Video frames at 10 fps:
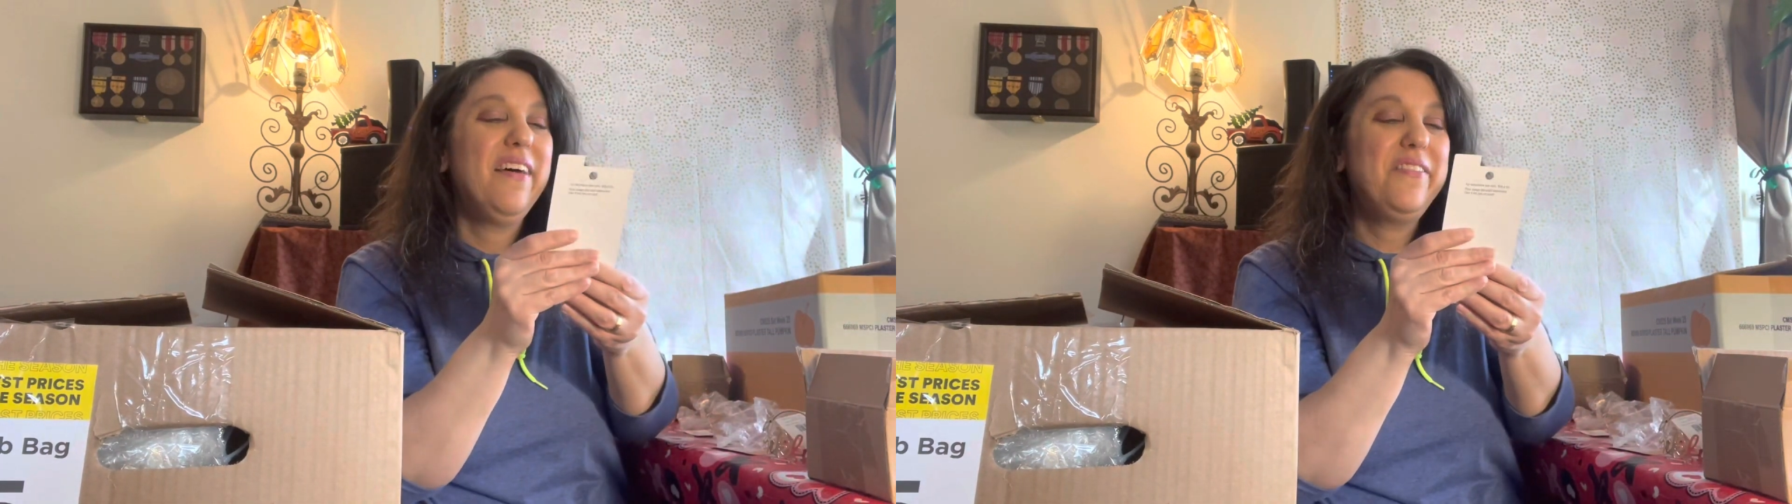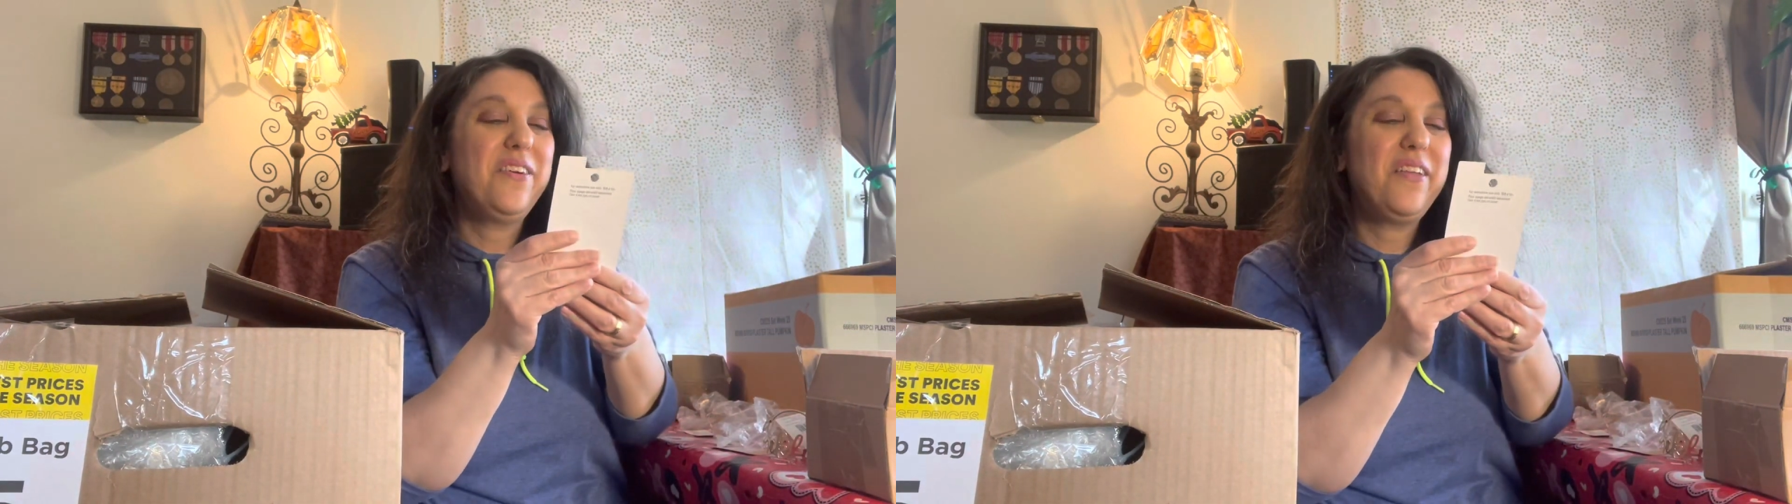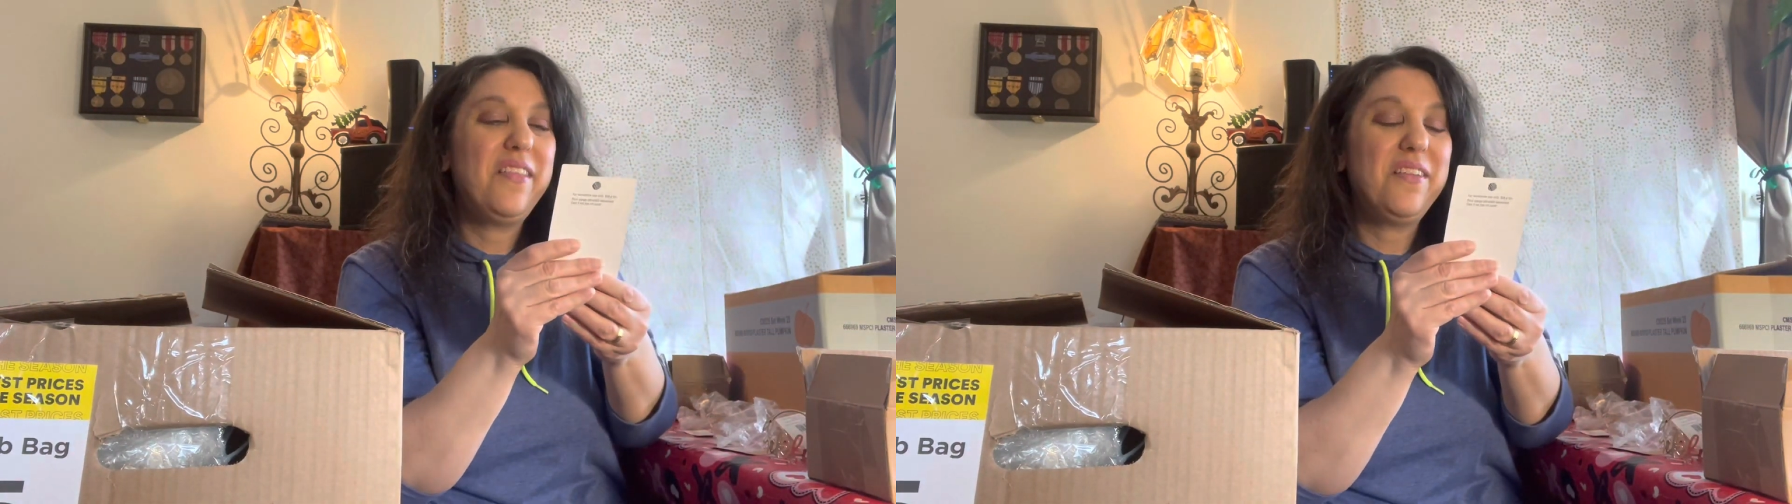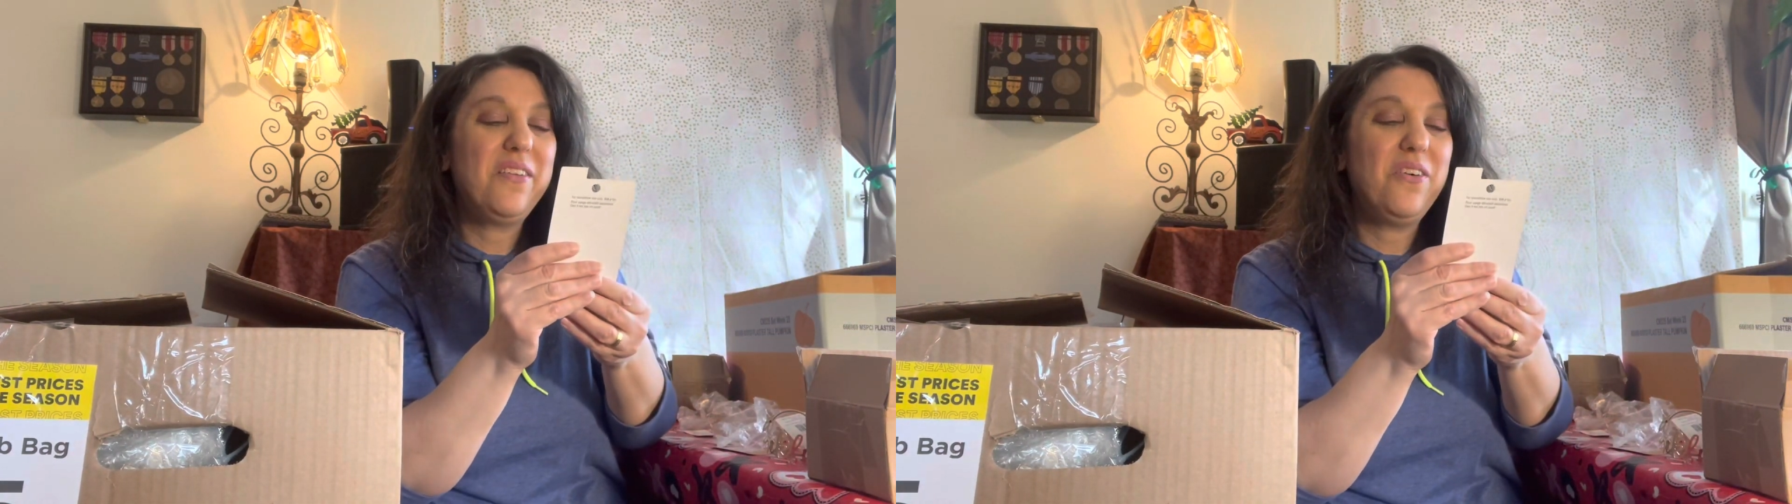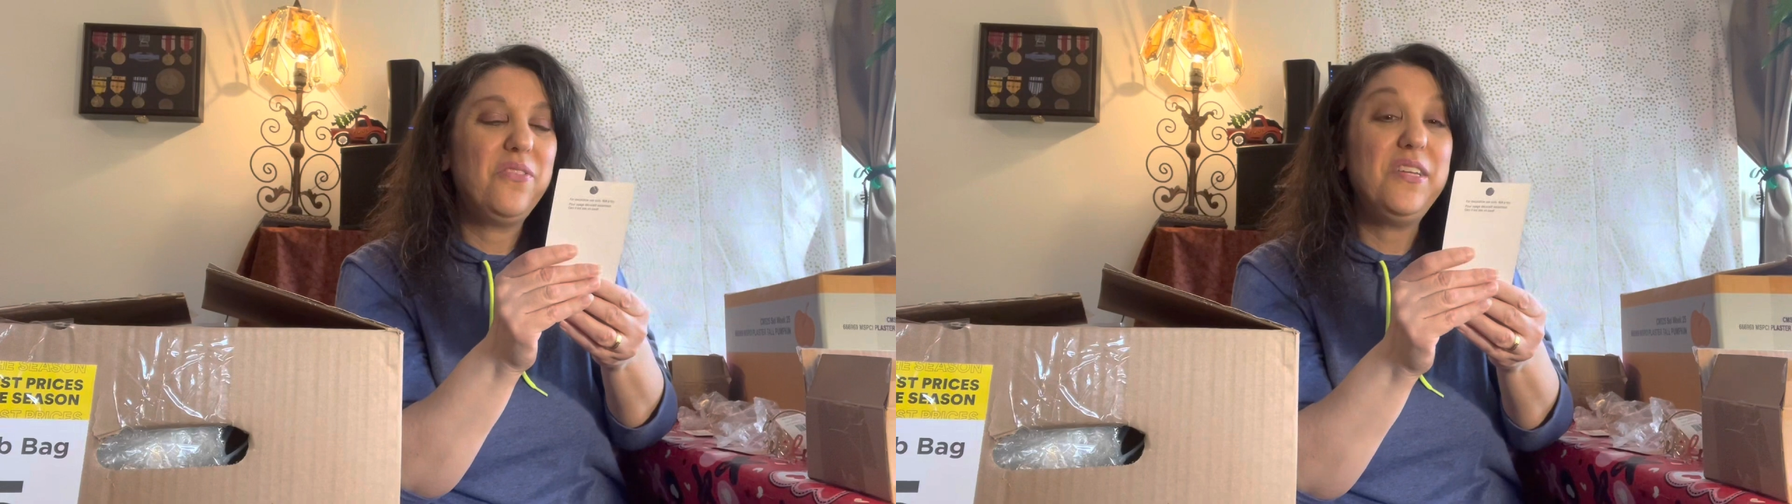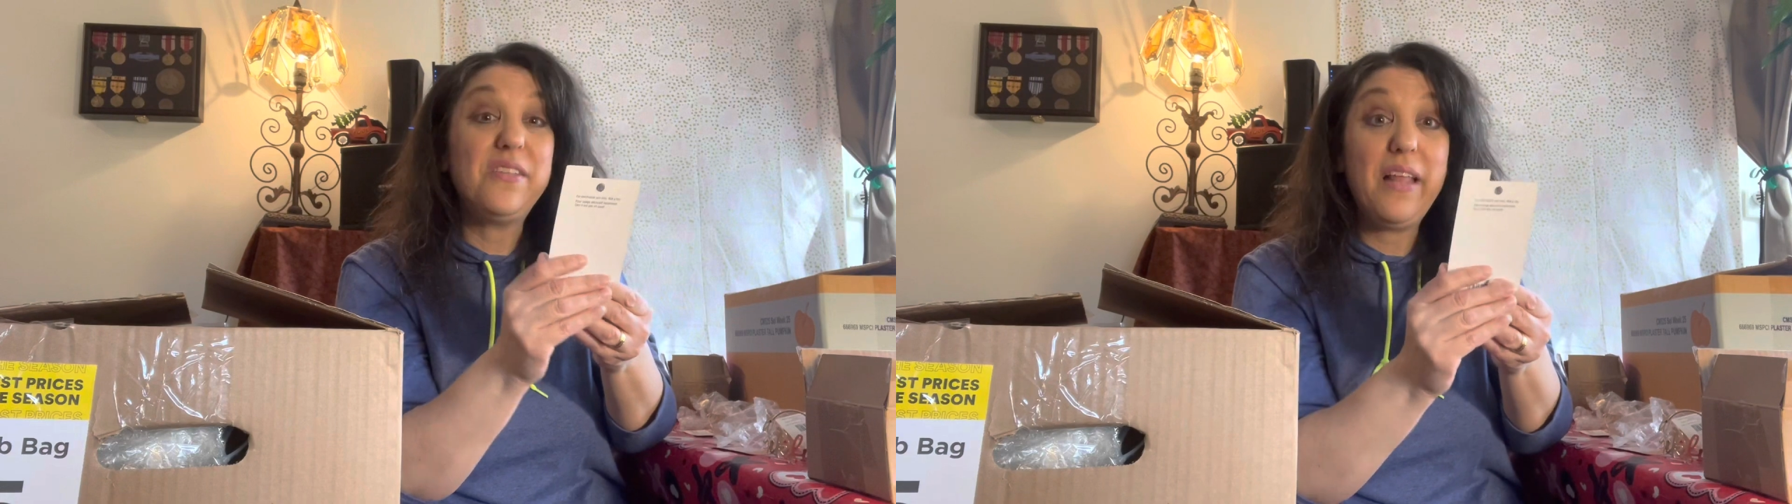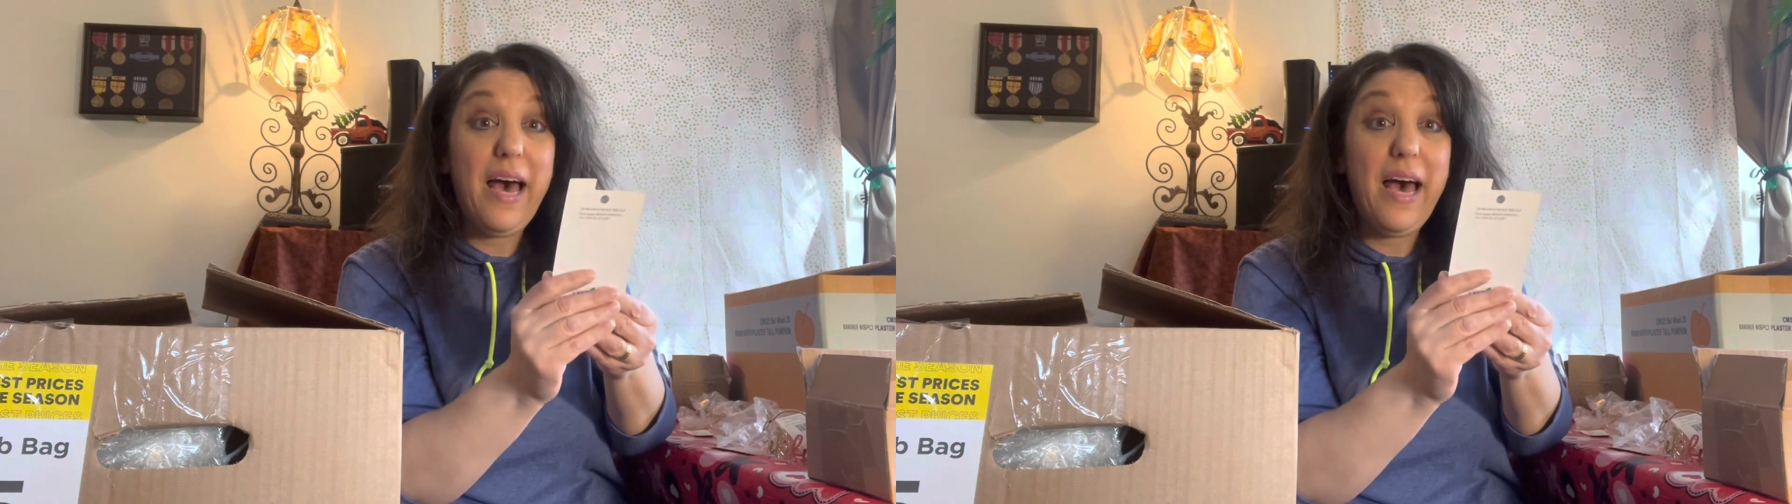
They're like these are the